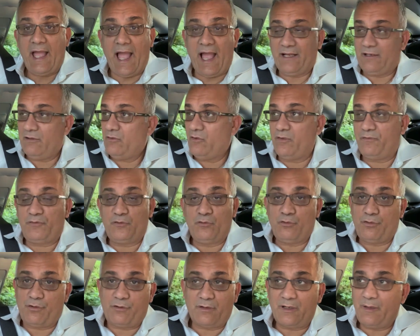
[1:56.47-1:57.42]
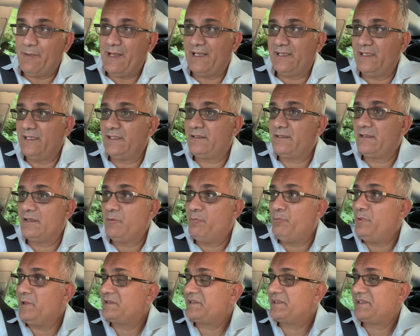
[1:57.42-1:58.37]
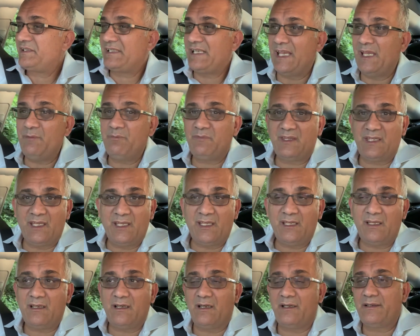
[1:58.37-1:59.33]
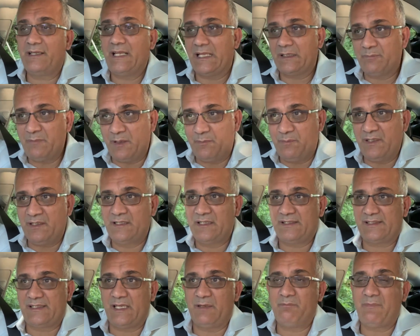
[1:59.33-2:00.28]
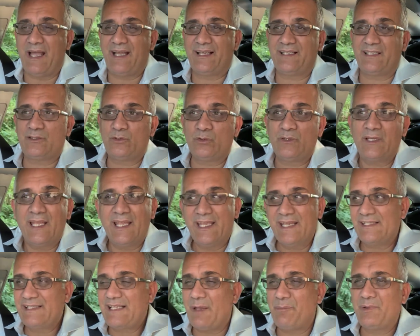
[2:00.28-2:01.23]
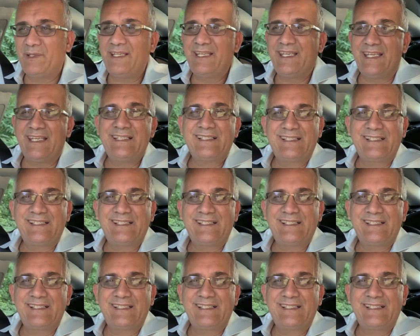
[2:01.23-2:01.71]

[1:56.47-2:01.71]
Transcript: I don't know if you heard about it, but same thing, not maybe in the same magnitude, is happening in